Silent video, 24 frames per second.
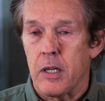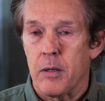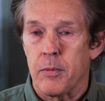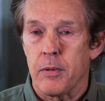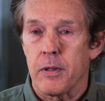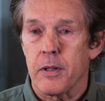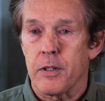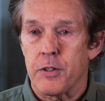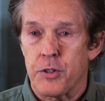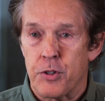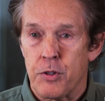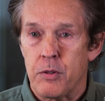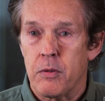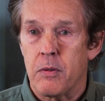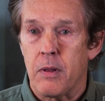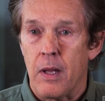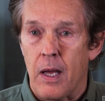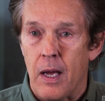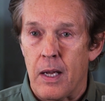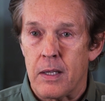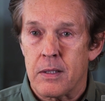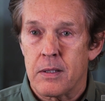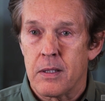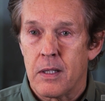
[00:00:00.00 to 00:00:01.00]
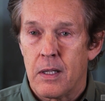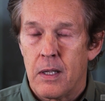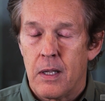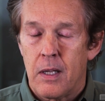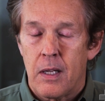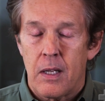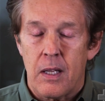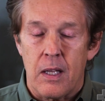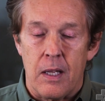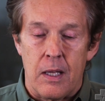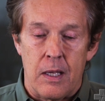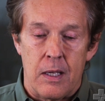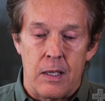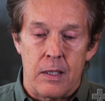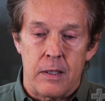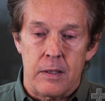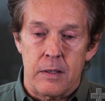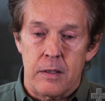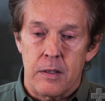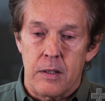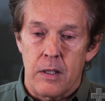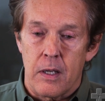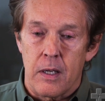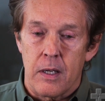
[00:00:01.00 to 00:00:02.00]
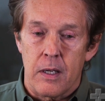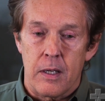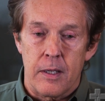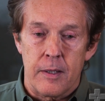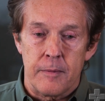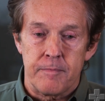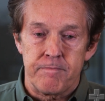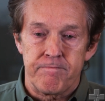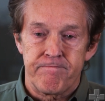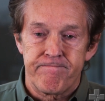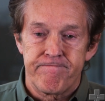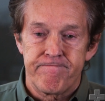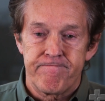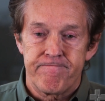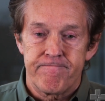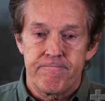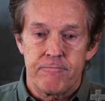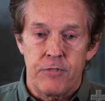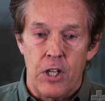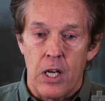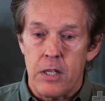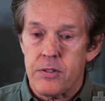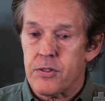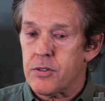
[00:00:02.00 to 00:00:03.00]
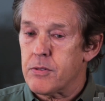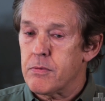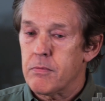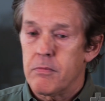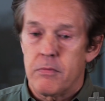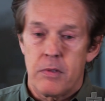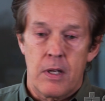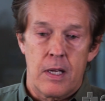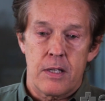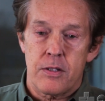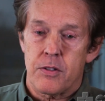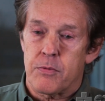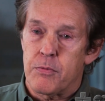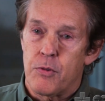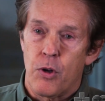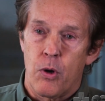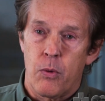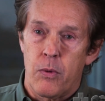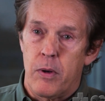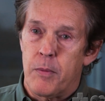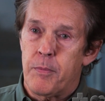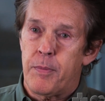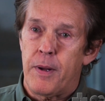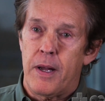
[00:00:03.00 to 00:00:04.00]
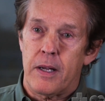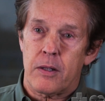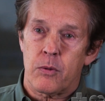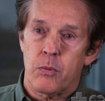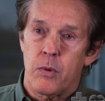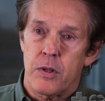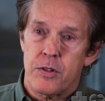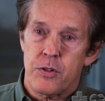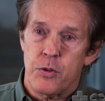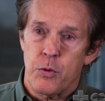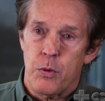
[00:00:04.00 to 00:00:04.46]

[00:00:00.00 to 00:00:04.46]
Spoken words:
be able to do that? And yes, has no impact